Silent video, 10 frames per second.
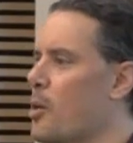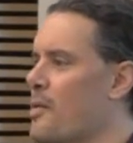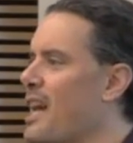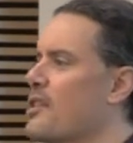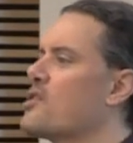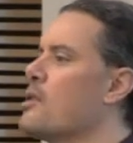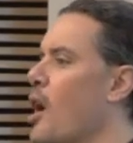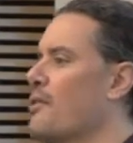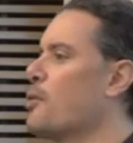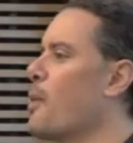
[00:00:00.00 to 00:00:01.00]
that is
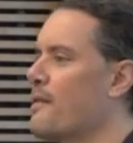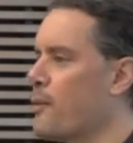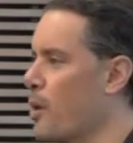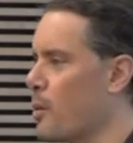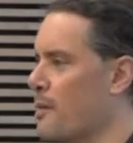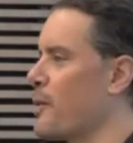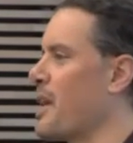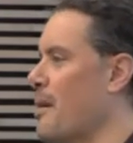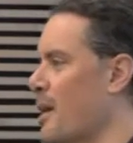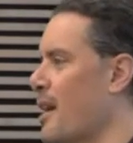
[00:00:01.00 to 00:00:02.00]
not the way forward for
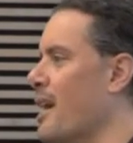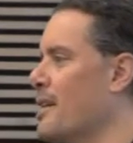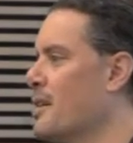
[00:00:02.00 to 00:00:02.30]
game AI.